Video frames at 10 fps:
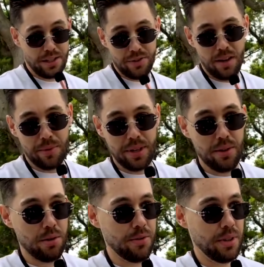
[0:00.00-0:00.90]
the Ace
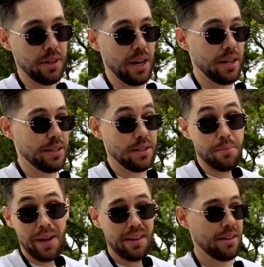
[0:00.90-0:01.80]
family or if the client is
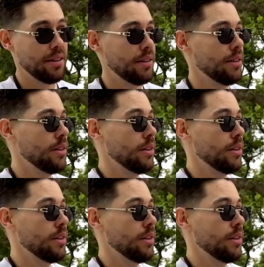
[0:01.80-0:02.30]
the bank.